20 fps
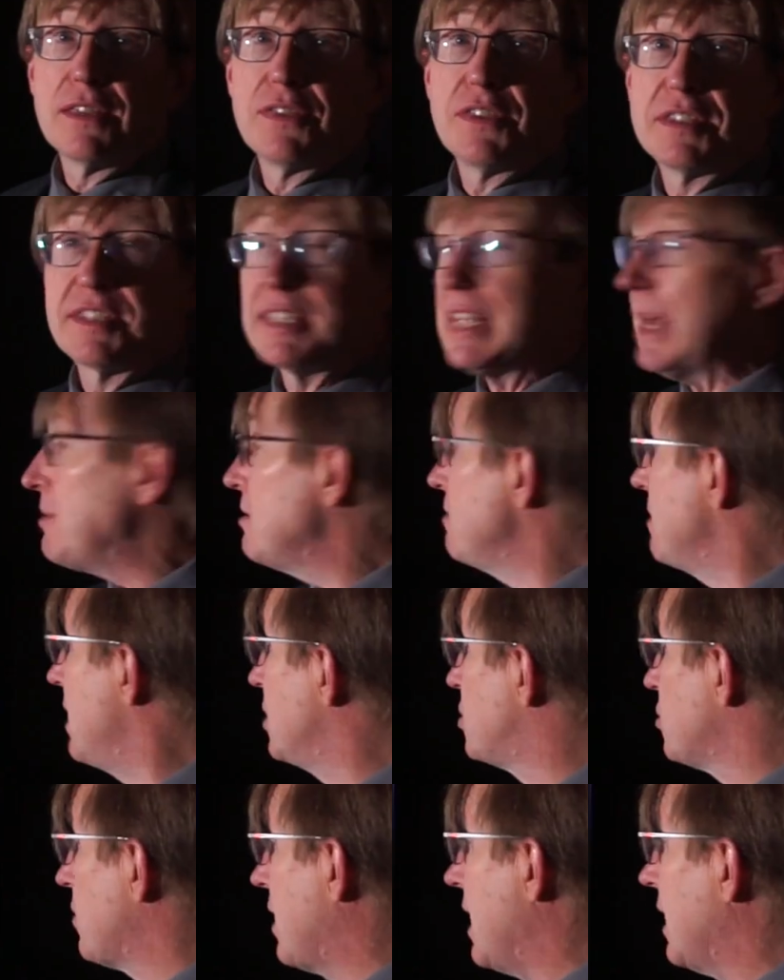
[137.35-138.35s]
the
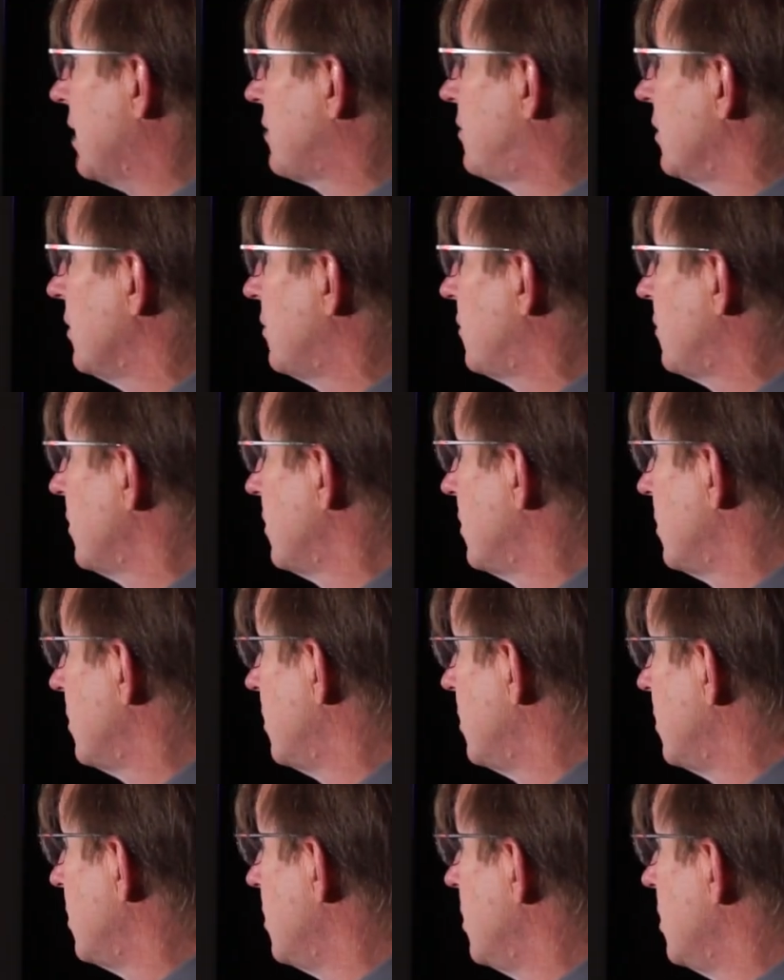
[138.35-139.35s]
semi-major axis,
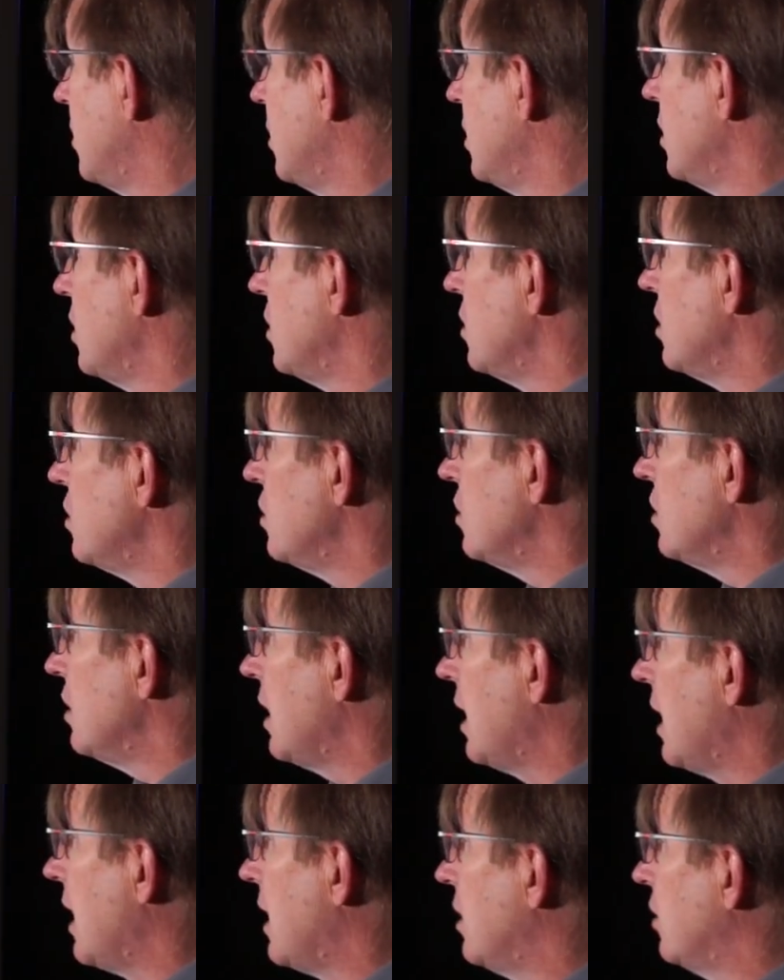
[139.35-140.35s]

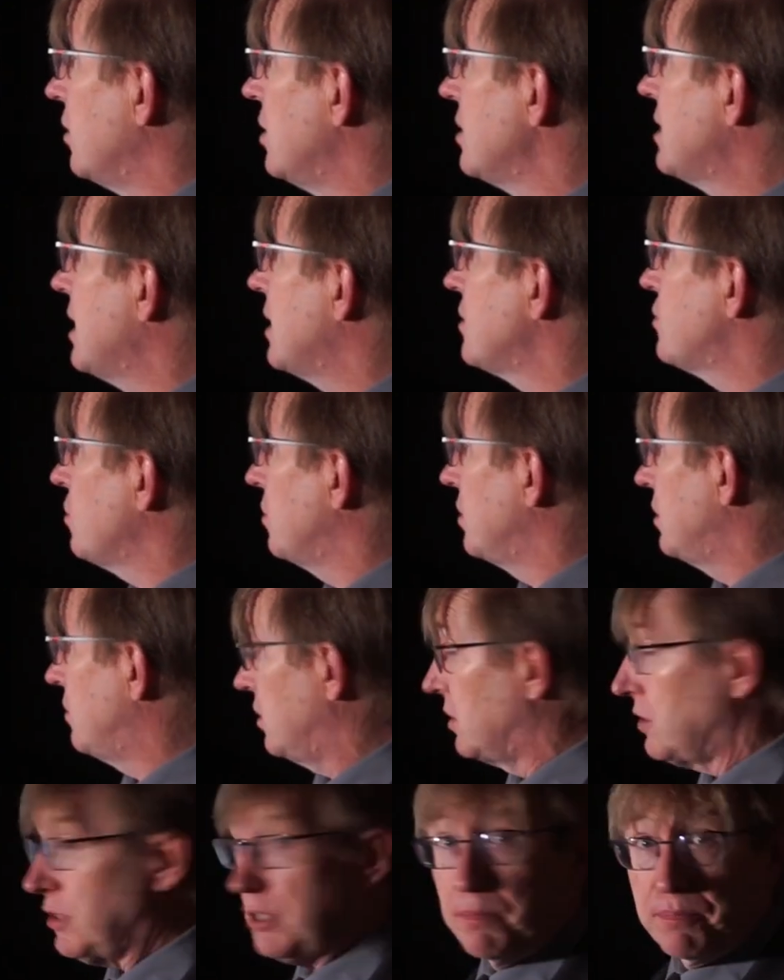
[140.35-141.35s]
and on this, so
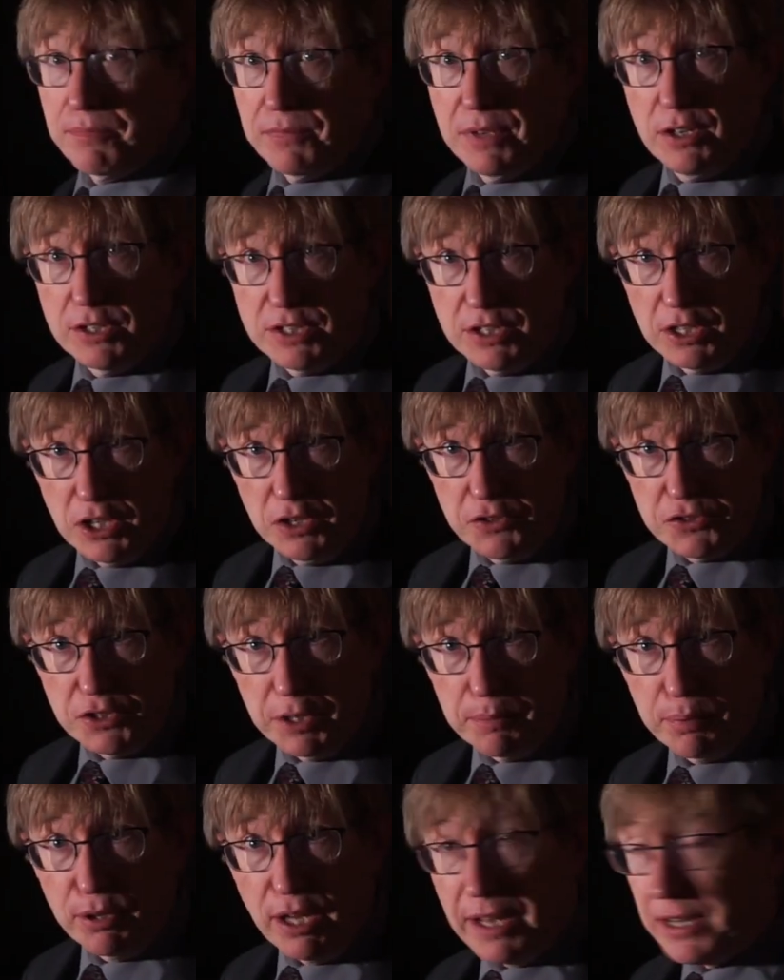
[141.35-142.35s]
here's an
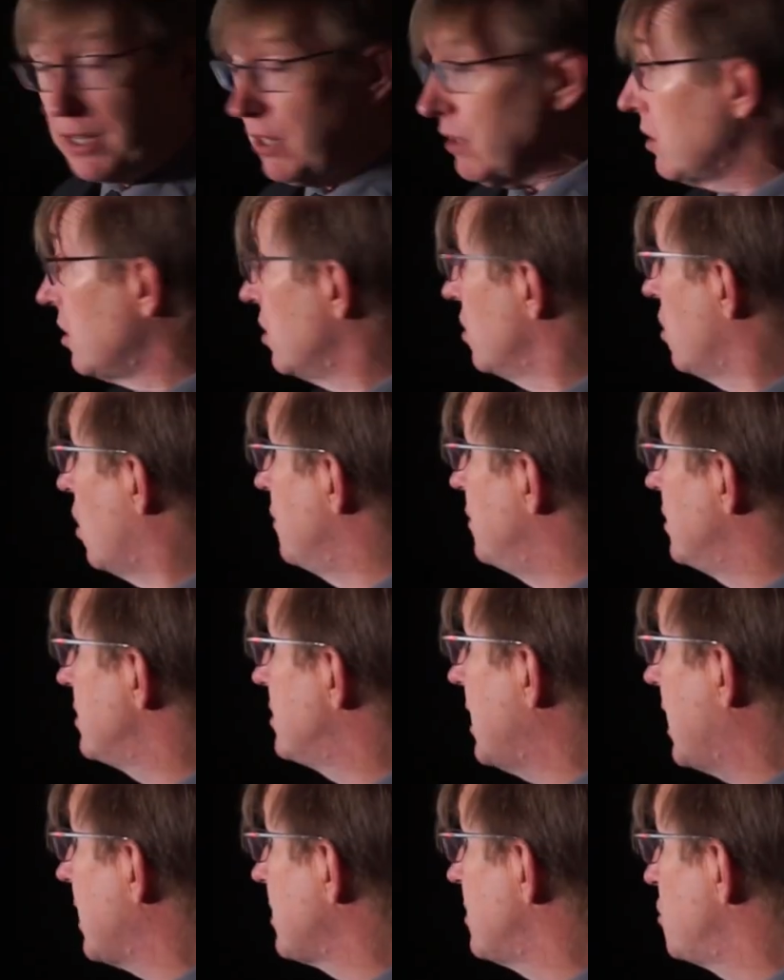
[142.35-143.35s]
interesting plot here. On this
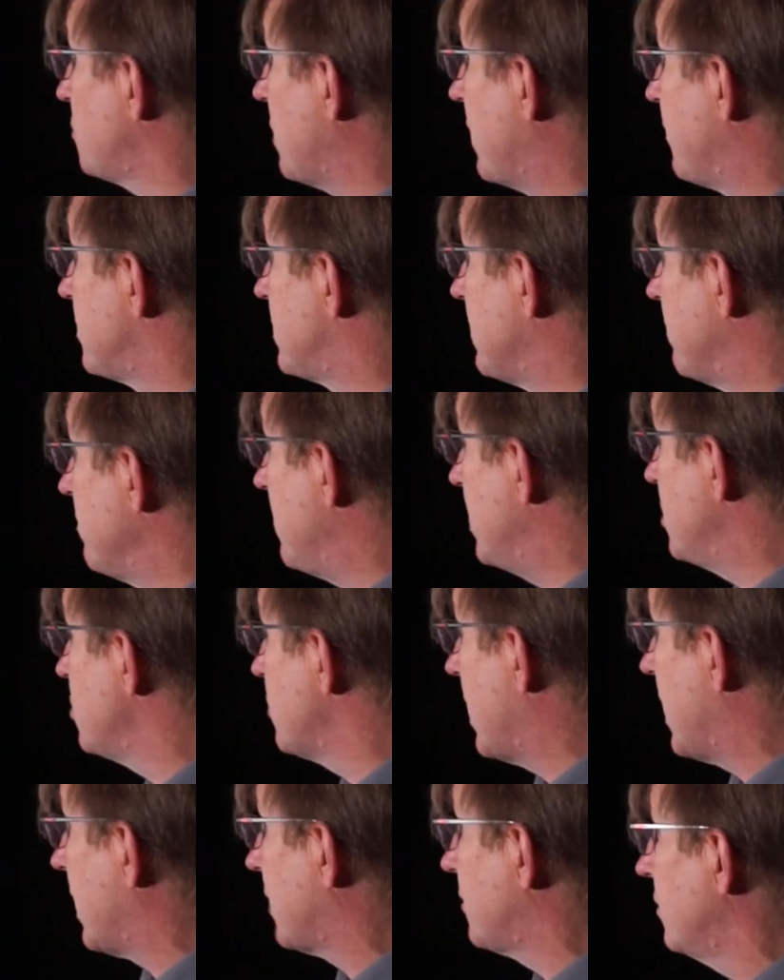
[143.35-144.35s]
axis, we have the semi-major
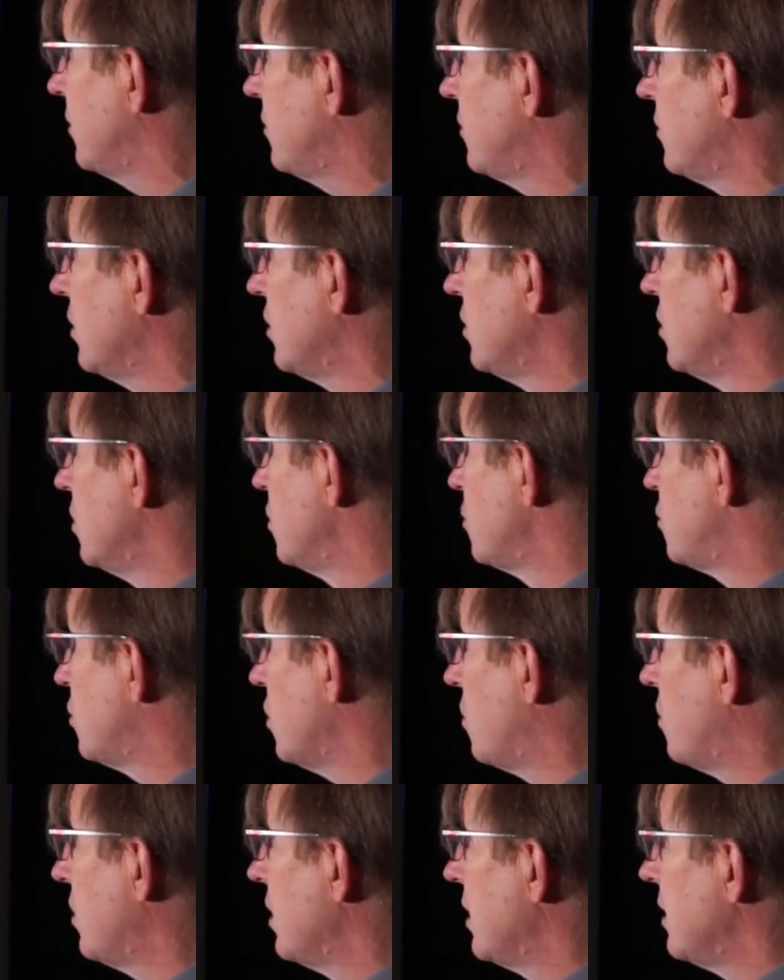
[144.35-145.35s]
axis.
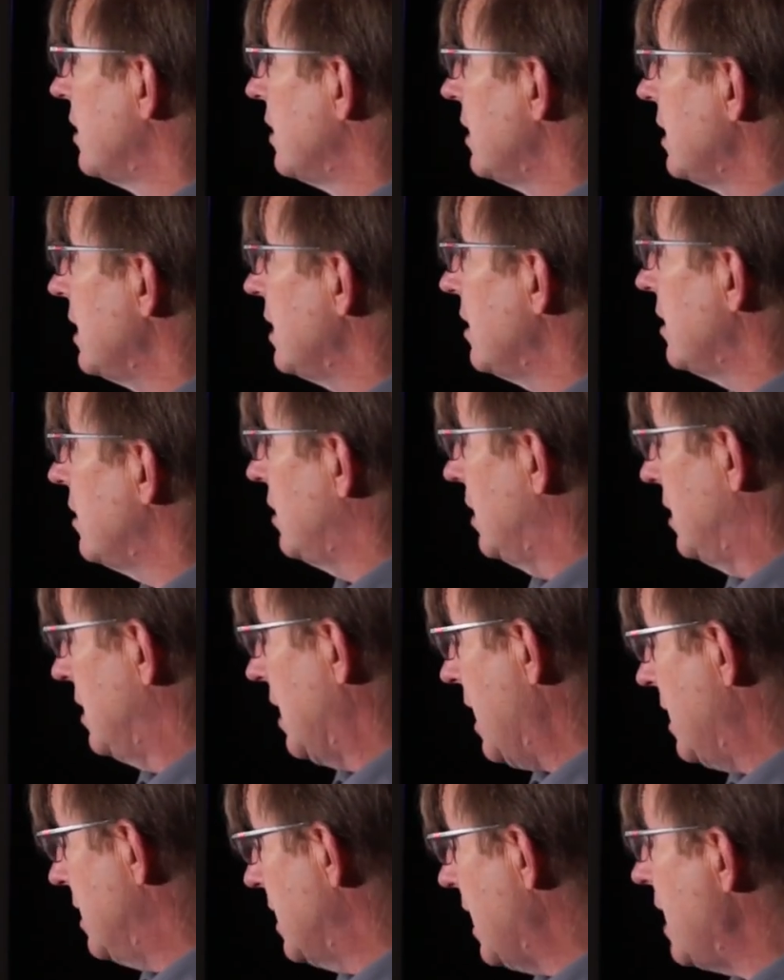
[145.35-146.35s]
So in
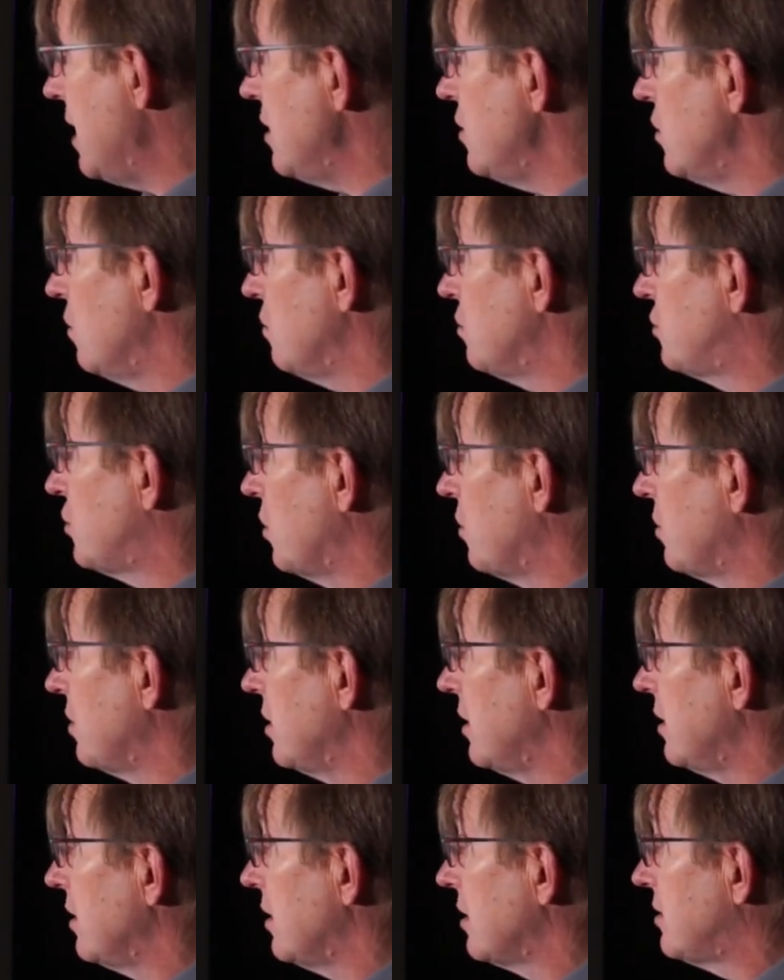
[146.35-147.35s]
AU, so
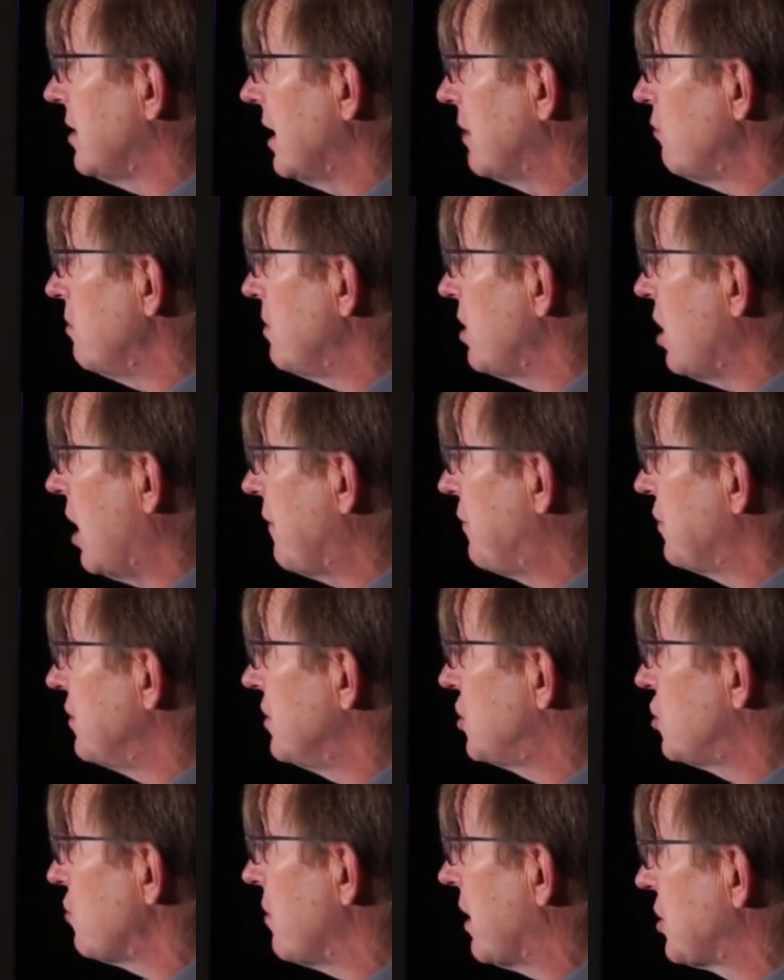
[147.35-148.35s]
the sun would be off in
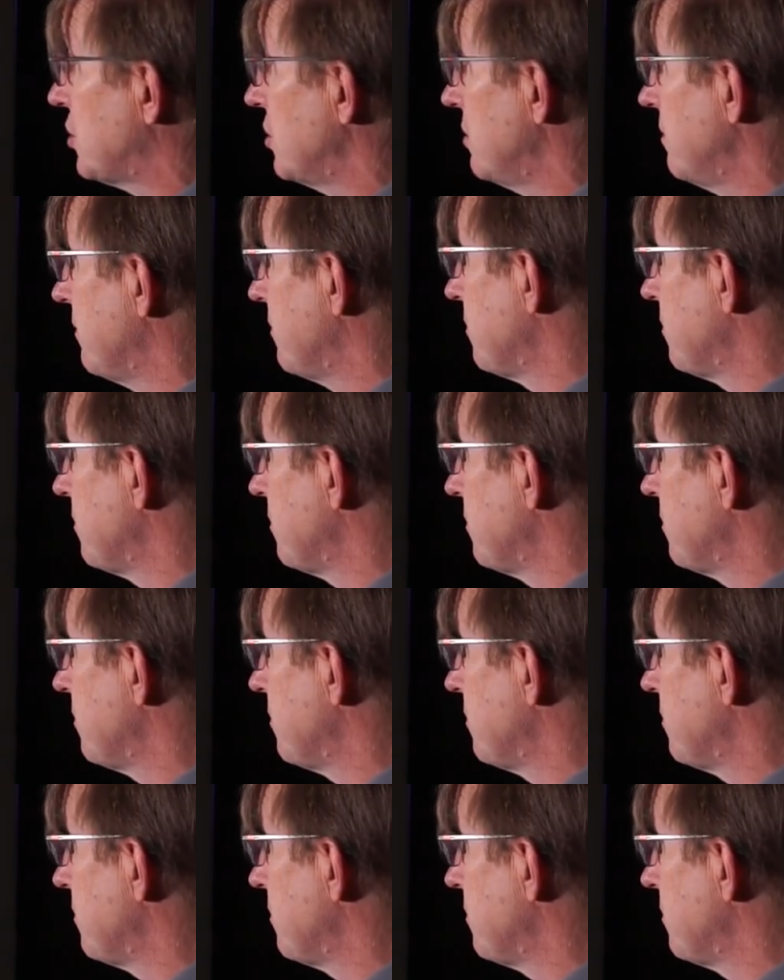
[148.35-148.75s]
this direction.